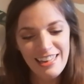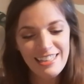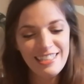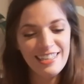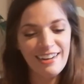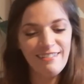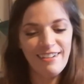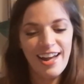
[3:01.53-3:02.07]

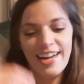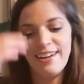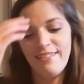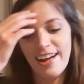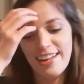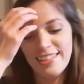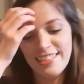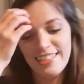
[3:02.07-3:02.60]
so,
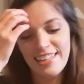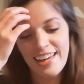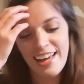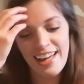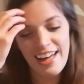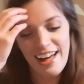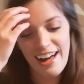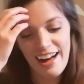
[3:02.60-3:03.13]
anyways,
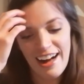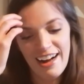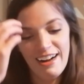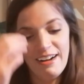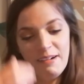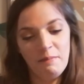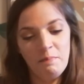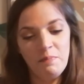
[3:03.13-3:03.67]

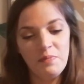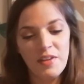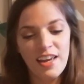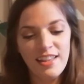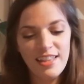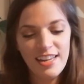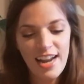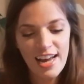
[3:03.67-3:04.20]
um,
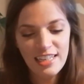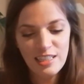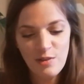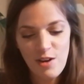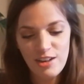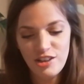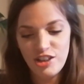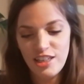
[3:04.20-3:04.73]
the next
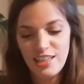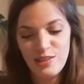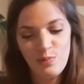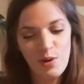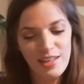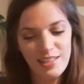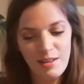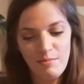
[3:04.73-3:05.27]
question is
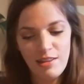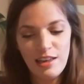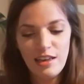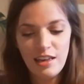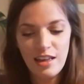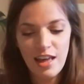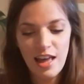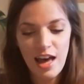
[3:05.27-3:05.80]
What is
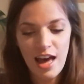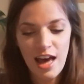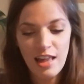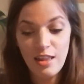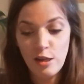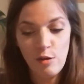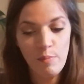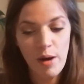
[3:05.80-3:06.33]
something
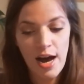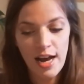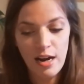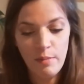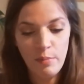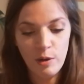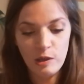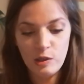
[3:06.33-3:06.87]
uh, that you buy
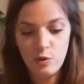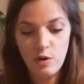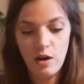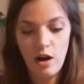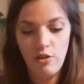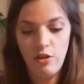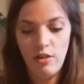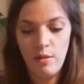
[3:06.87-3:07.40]
at a
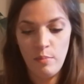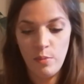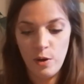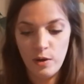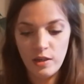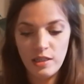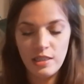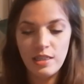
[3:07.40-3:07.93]
bookstore other than
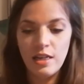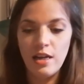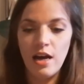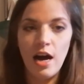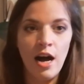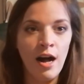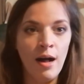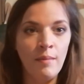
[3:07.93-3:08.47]
books?
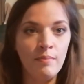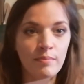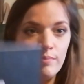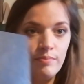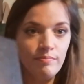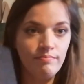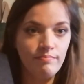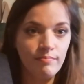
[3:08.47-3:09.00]
Um,
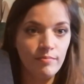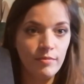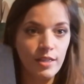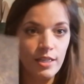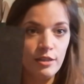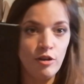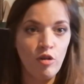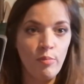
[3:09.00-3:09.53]

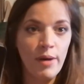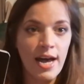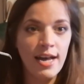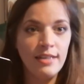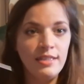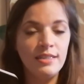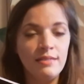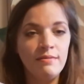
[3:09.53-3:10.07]
these
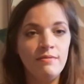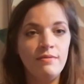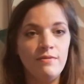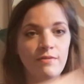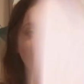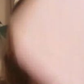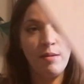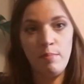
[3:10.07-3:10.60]
notepads,
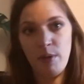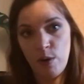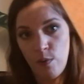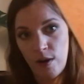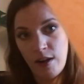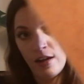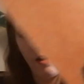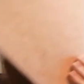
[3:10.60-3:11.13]
I've got a big
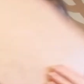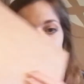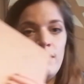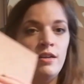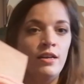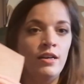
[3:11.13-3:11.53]
one here.